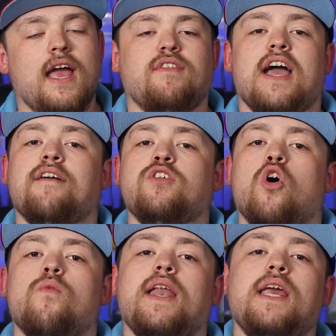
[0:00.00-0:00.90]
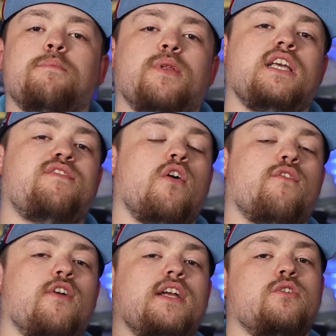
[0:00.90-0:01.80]
If you haven't already, please feel
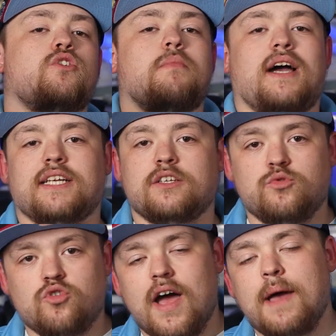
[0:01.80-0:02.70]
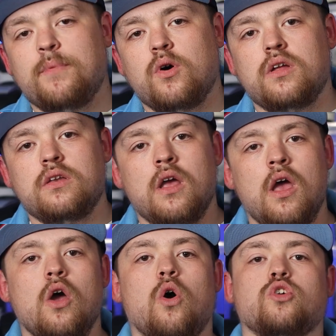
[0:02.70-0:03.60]
free to smash that subscribe button.
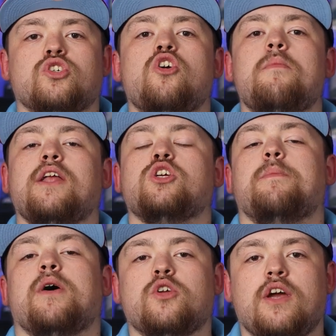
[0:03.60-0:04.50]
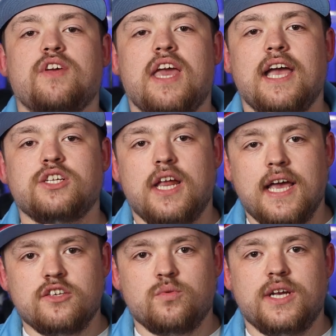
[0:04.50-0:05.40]
Also, do make sure the bell notification
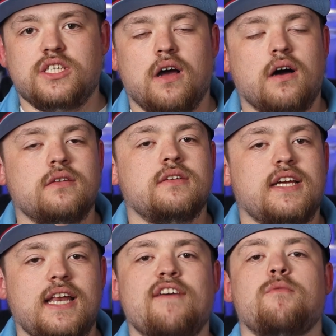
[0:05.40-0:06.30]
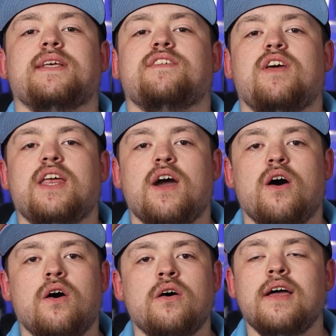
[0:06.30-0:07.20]
is switched on so you never miss a
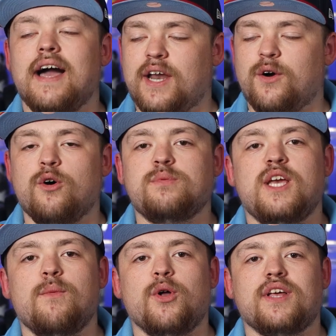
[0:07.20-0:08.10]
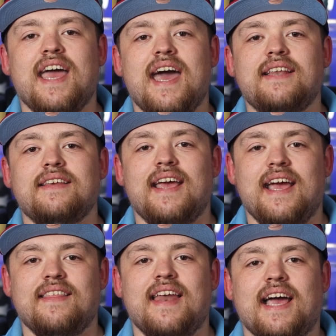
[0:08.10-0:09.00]
video. And I hope to see you all again
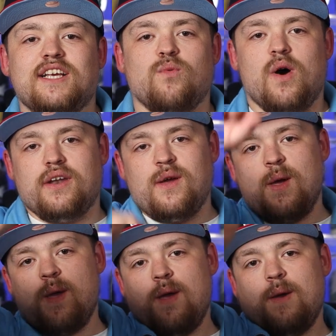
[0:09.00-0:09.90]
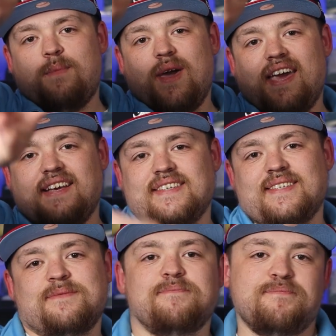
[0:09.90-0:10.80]
in the next one.
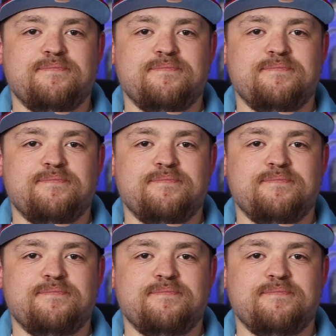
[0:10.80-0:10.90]
Peace.